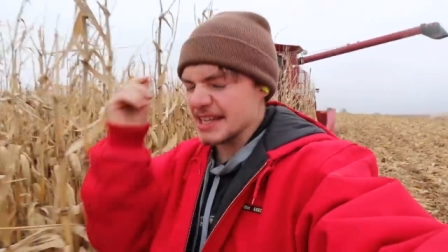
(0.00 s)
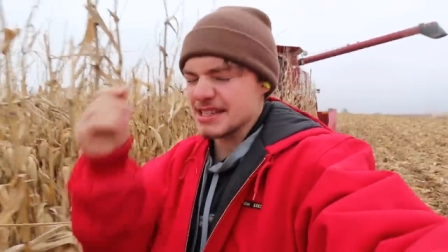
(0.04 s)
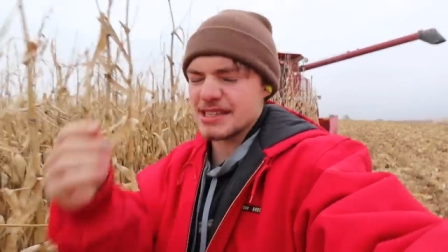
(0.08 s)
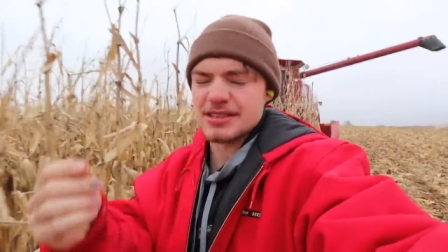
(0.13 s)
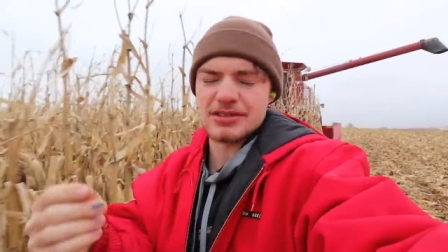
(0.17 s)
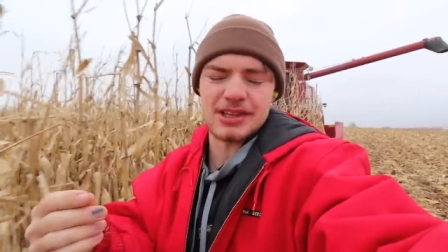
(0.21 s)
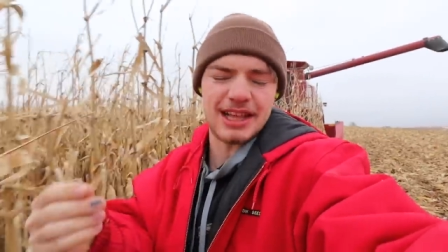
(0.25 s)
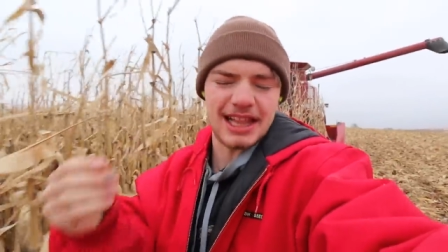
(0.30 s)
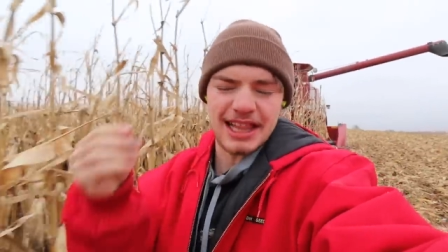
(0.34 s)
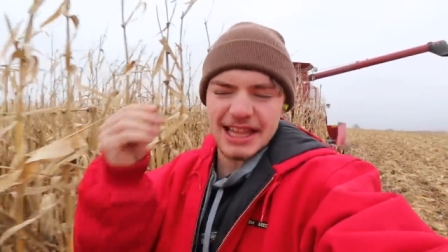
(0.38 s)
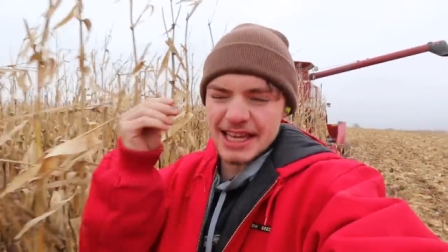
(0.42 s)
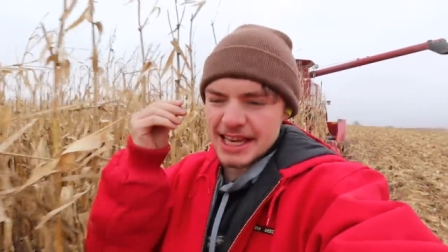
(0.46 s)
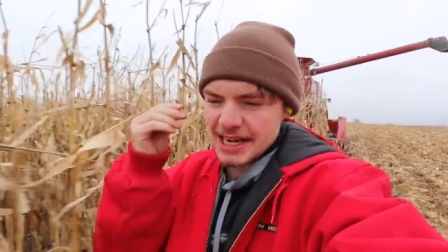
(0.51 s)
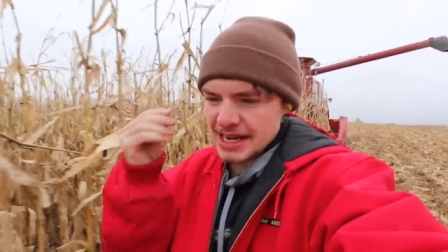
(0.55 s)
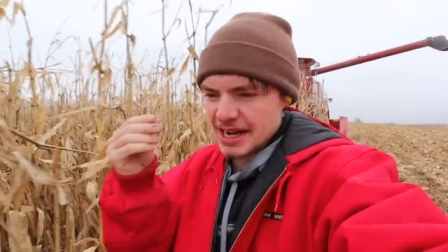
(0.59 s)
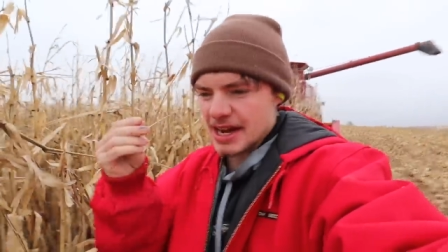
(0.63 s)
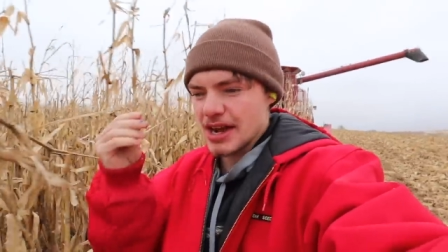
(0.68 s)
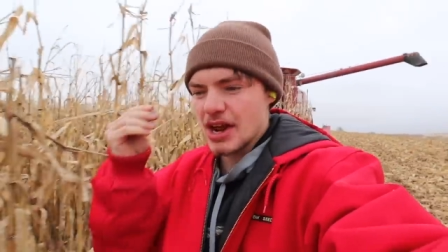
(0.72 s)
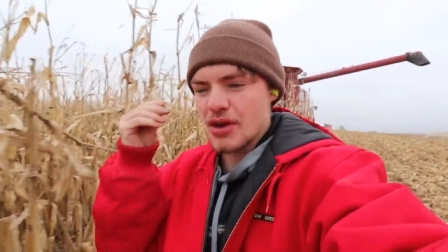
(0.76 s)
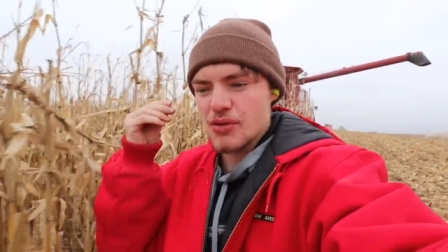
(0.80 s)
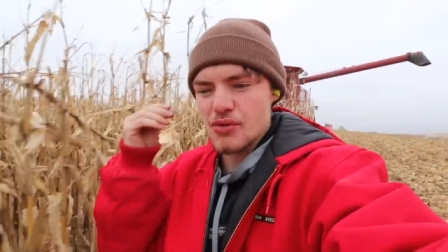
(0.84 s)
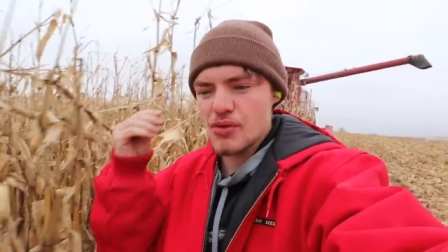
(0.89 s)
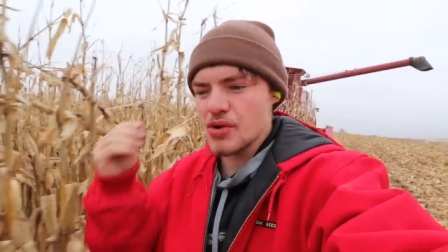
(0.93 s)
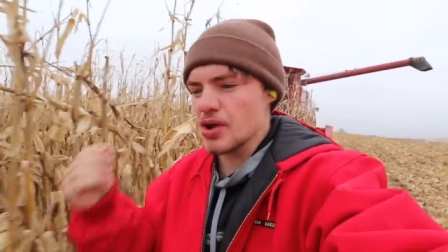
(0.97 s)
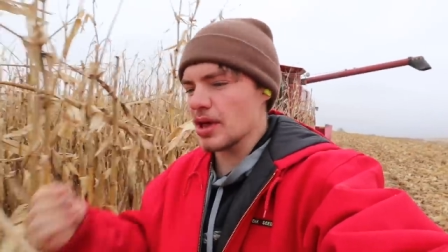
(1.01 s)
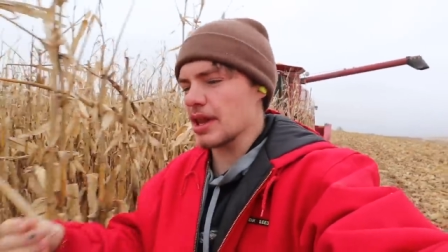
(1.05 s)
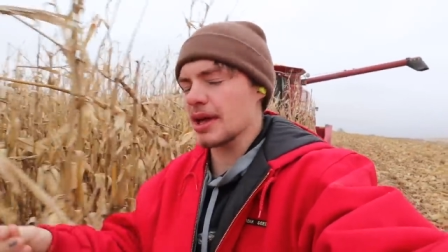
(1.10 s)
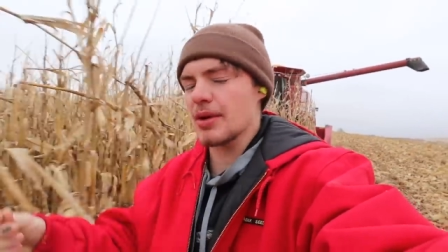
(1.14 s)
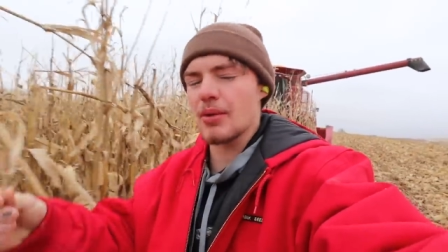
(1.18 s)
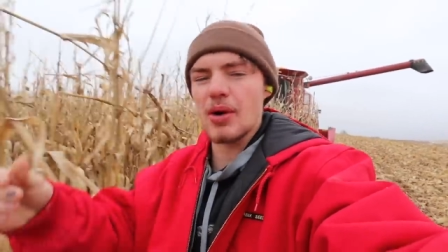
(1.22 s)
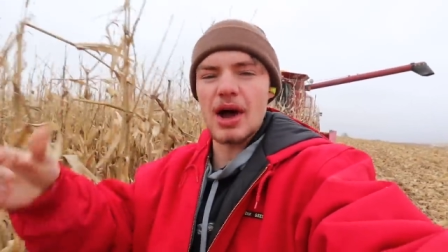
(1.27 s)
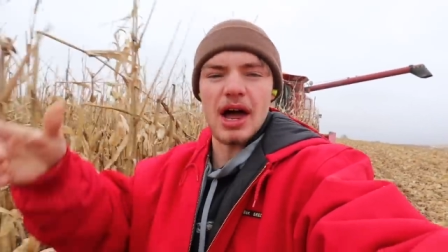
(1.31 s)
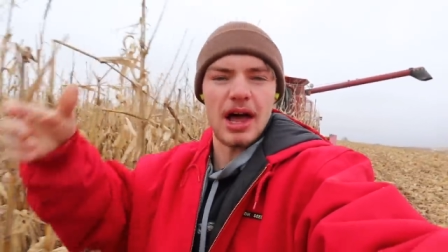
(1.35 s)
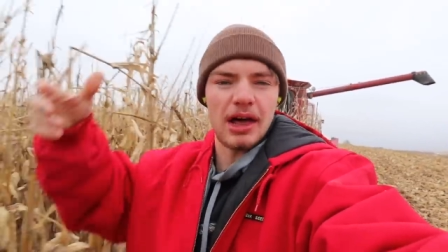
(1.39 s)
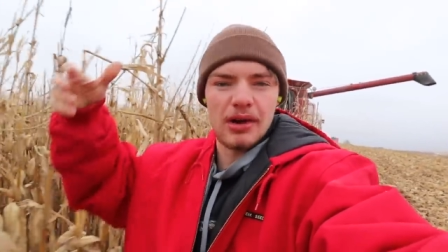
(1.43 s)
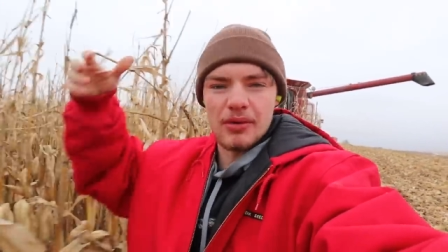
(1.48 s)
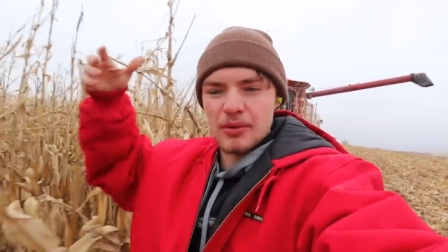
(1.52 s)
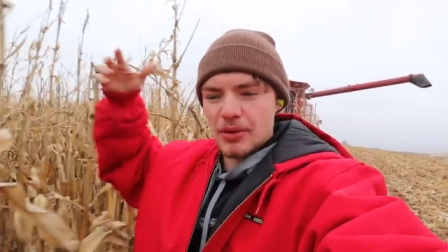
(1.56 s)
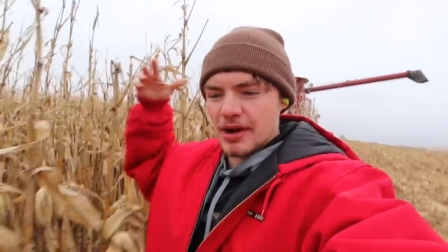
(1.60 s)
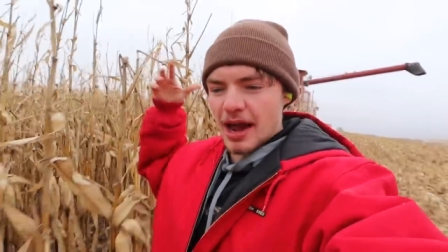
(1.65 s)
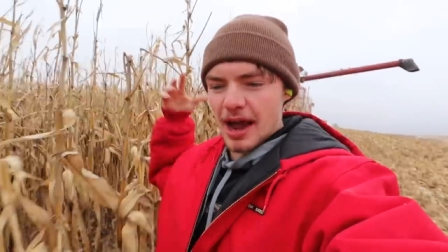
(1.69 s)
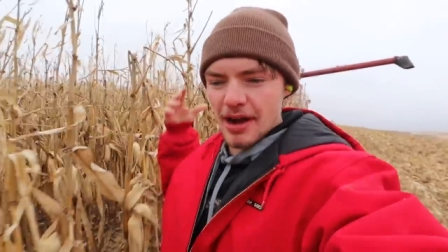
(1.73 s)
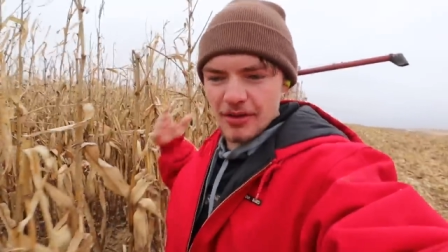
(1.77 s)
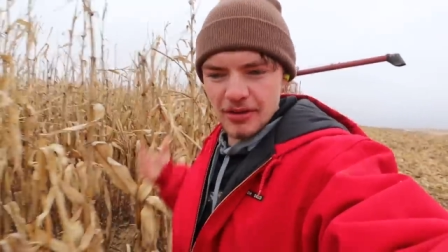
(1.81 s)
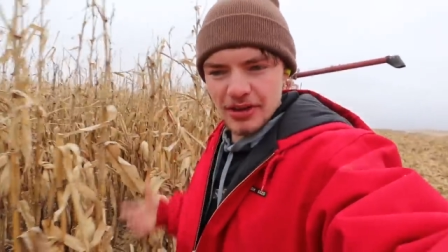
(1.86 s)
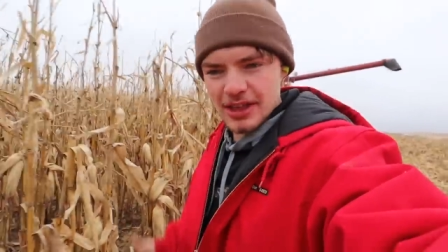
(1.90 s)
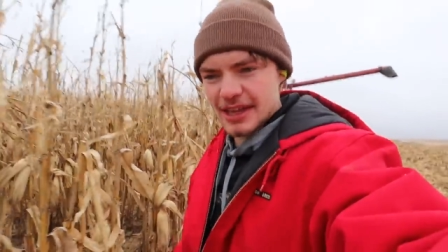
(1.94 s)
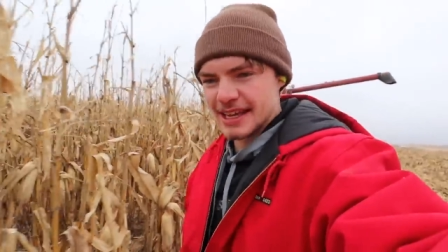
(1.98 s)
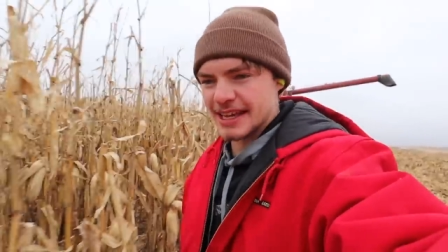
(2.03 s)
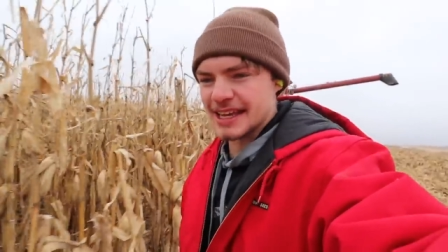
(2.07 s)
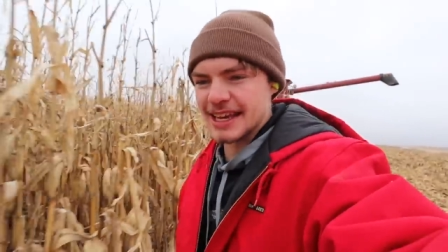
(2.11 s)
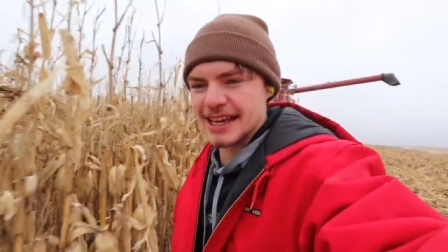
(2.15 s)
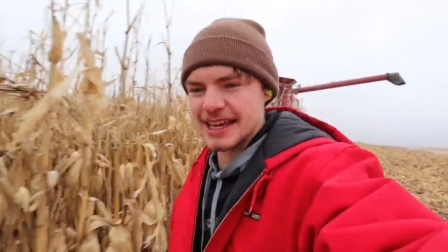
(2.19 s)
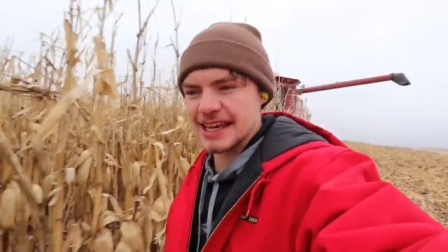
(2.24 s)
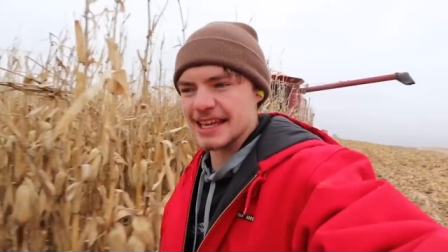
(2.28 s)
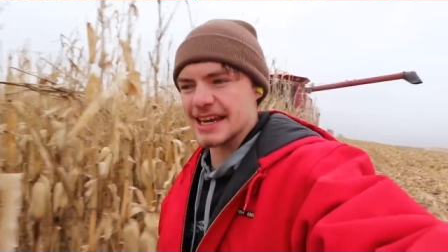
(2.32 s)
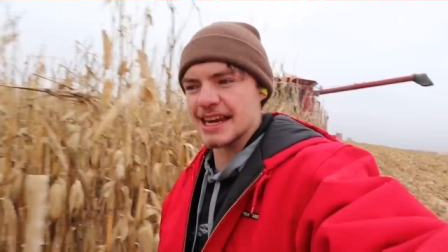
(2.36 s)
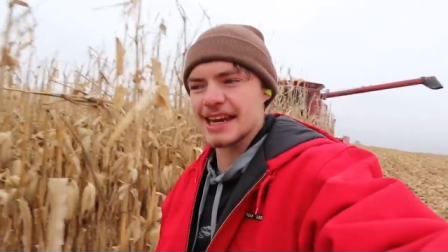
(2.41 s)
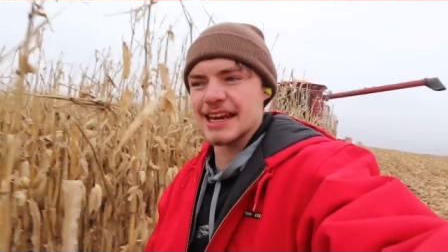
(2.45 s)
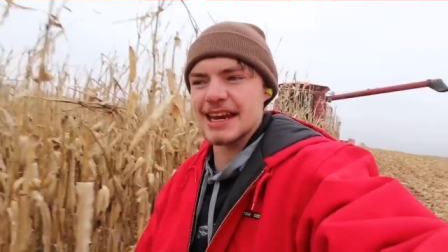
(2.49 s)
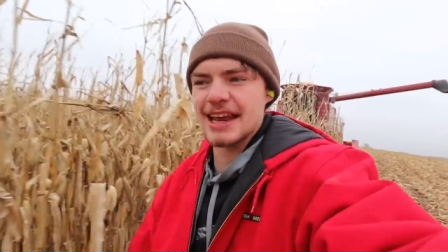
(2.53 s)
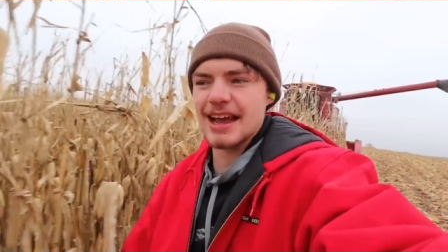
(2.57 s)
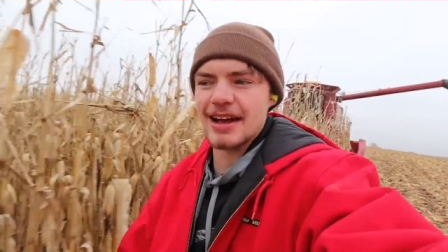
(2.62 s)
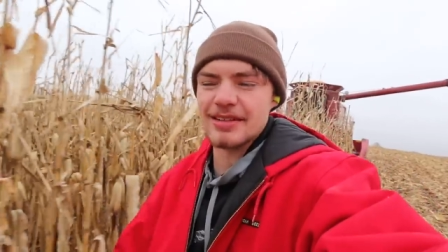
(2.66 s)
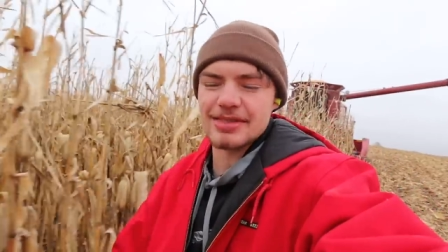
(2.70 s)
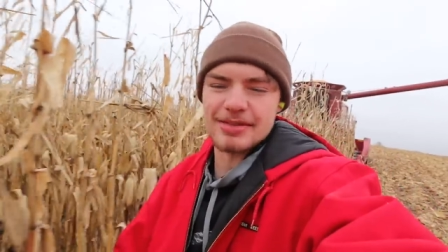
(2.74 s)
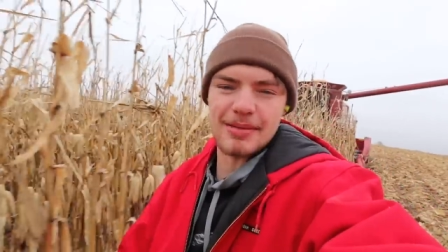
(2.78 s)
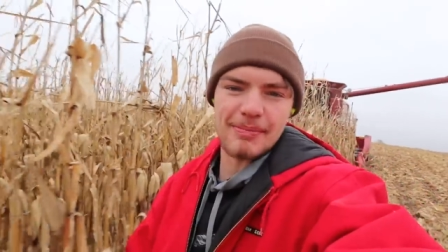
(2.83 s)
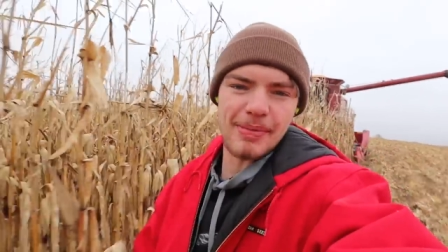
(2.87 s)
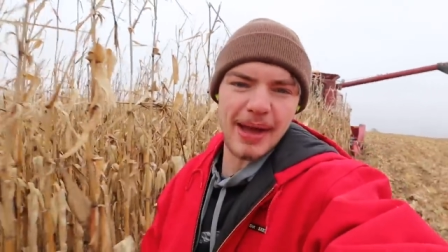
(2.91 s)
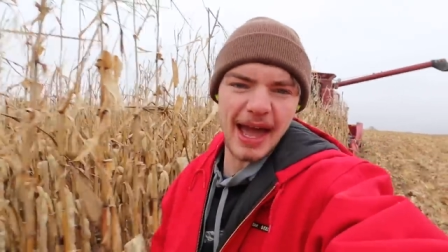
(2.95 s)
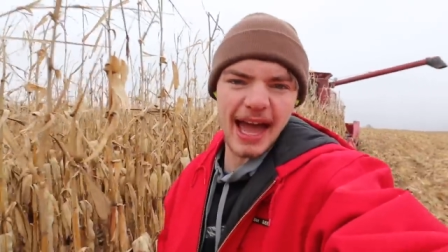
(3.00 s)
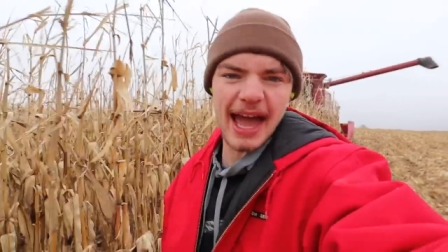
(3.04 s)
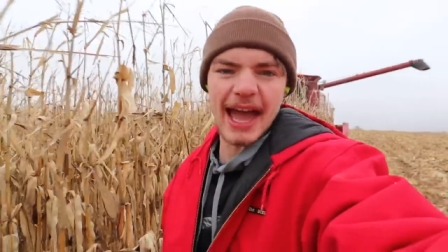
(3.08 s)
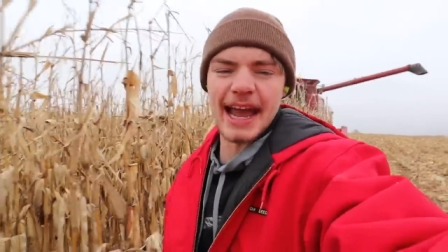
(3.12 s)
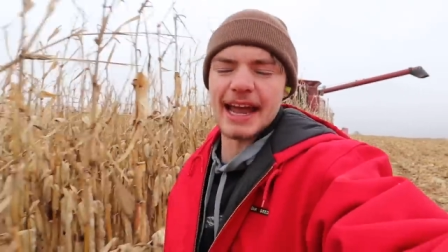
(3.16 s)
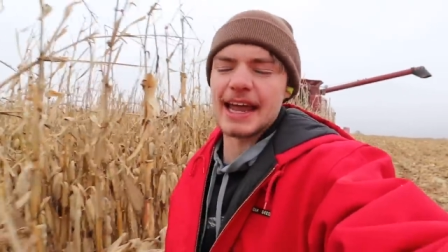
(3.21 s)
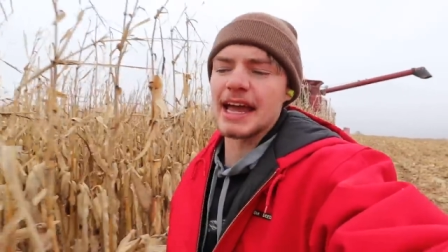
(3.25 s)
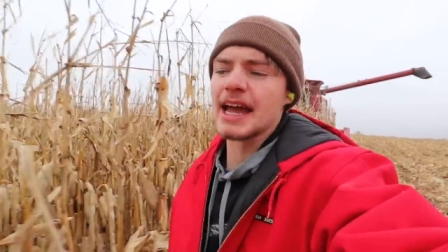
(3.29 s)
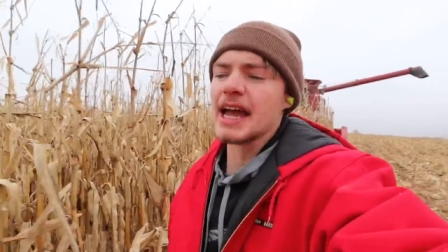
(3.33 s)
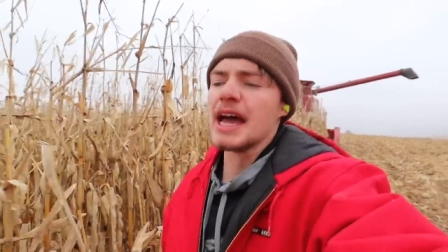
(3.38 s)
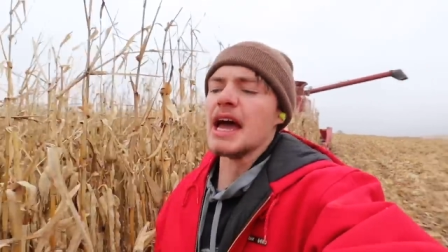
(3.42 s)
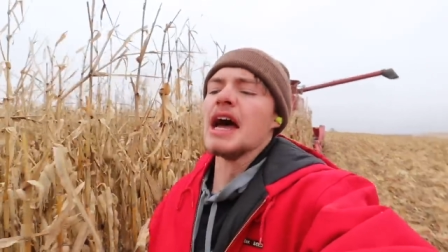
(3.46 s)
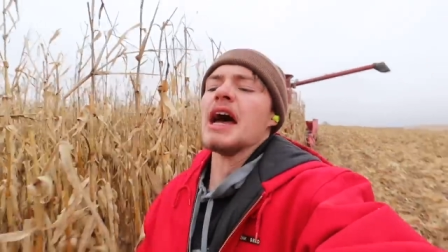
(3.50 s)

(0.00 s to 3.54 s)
it's cleaning it really well and we're not really kicking any out the back.